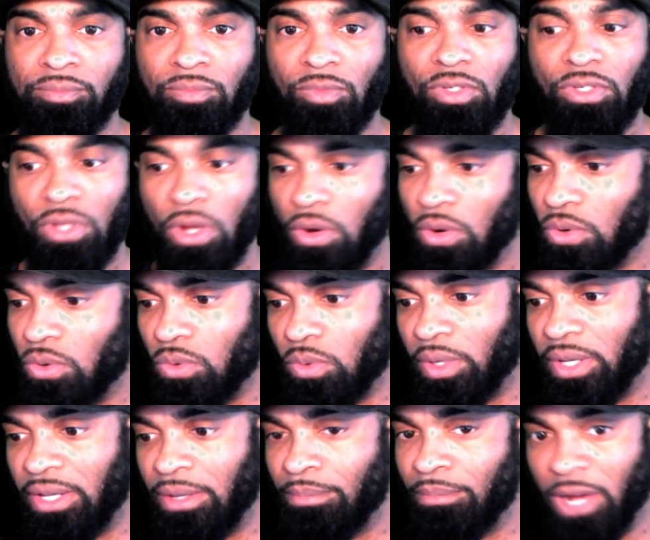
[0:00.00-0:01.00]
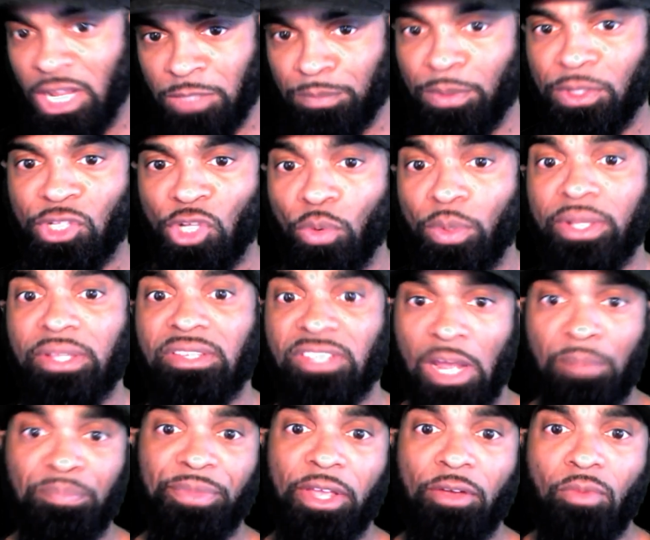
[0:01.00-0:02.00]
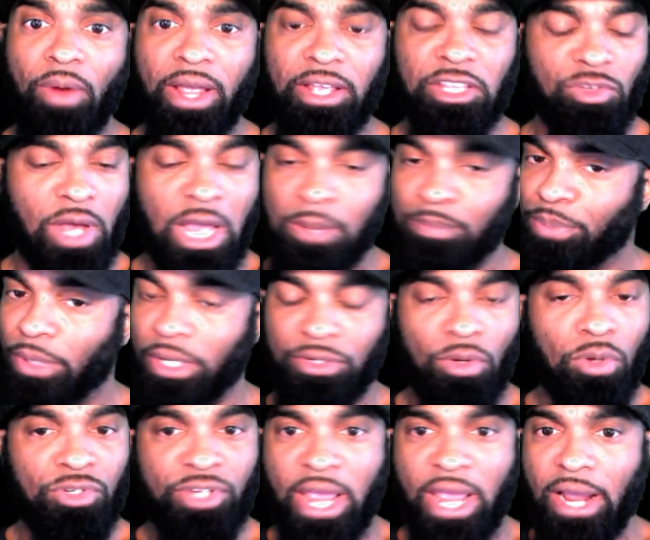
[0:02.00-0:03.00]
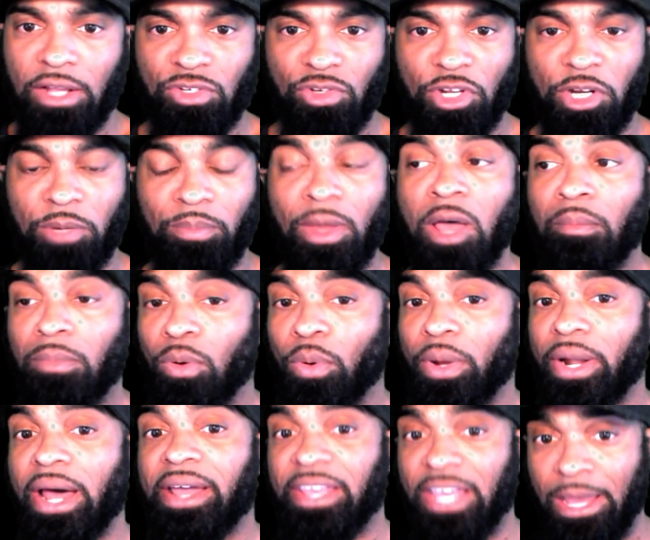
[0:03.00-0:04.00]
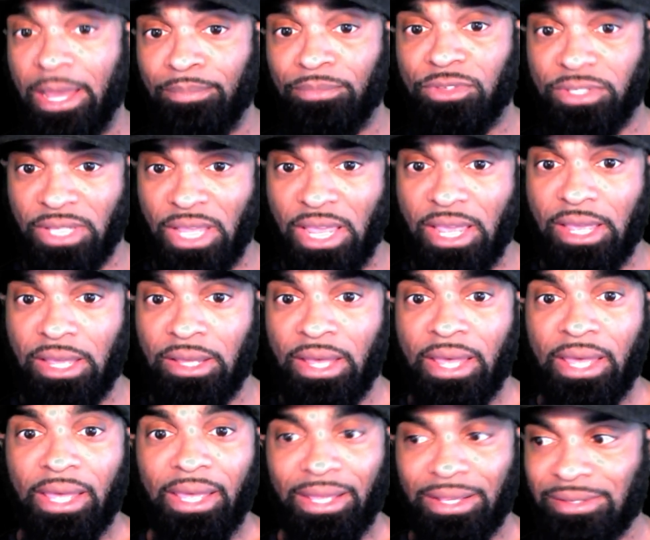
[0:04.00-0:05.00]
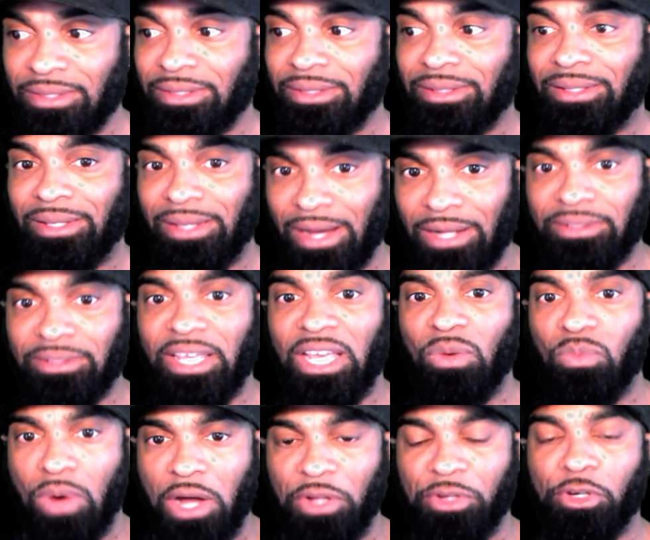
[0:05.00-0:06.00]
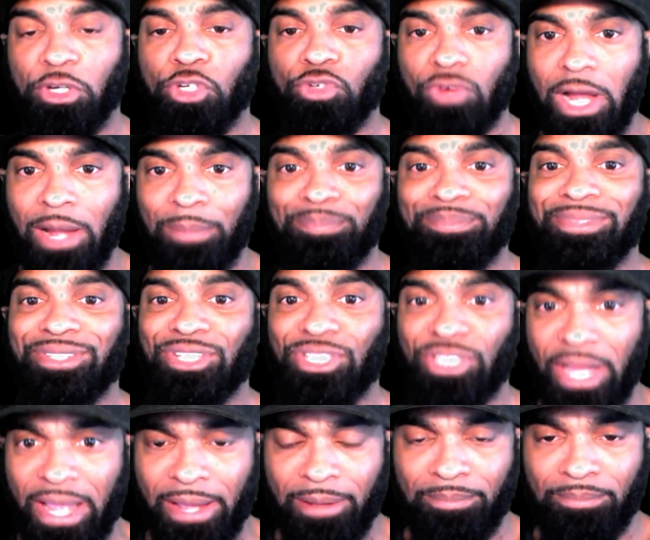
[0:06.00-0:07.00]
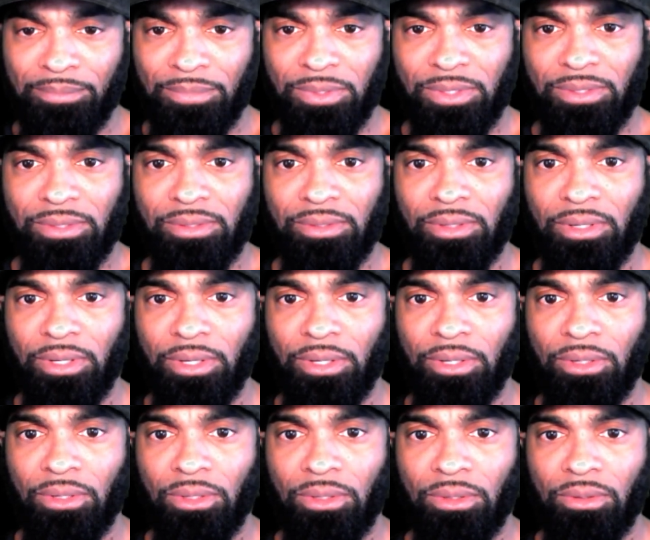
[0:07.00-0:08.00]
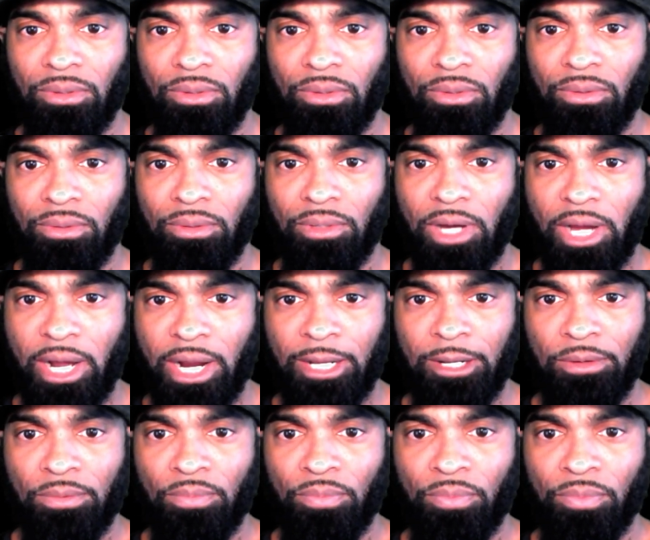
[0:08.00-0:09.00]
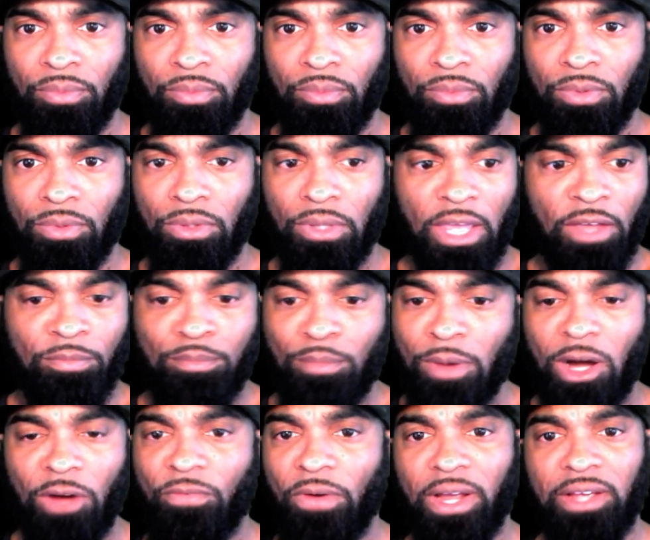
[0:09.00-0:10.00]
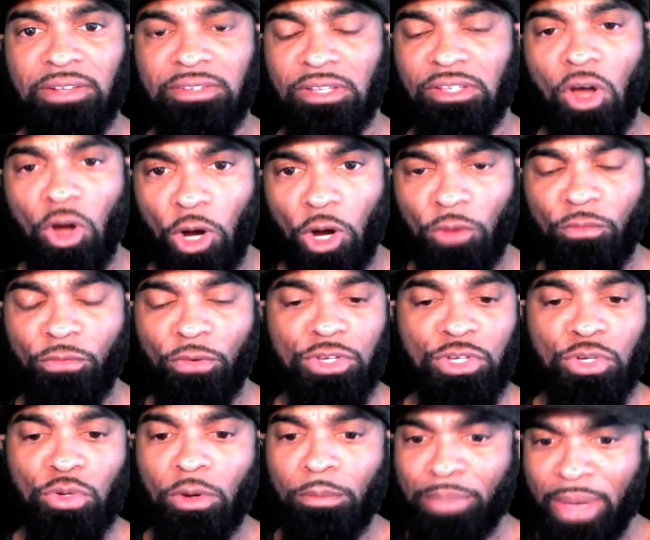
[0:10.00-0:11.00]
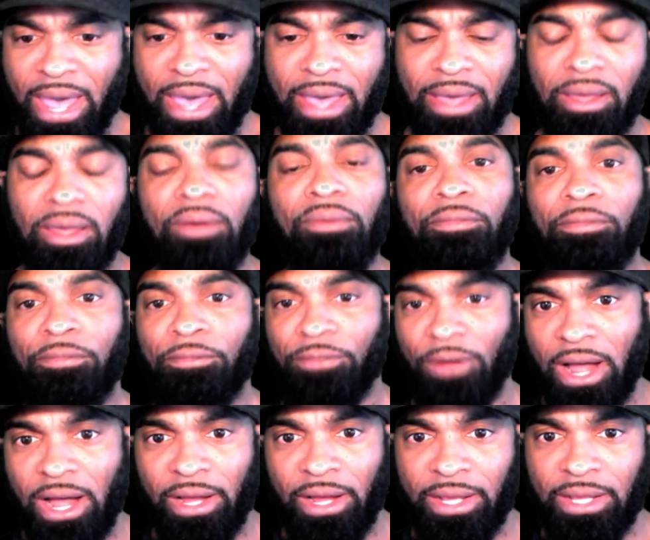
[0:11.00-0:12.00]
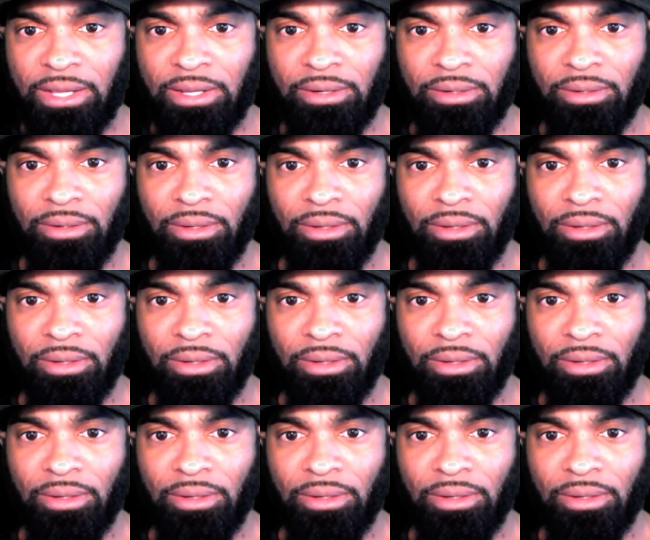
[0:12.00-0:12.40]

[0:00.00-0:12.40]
So he must be doing something right. So I ain't putting no jackets on him. But what I am saying is Deontay Wilder dropped gems. All right? If motherfuckers is offering you a bag, fine.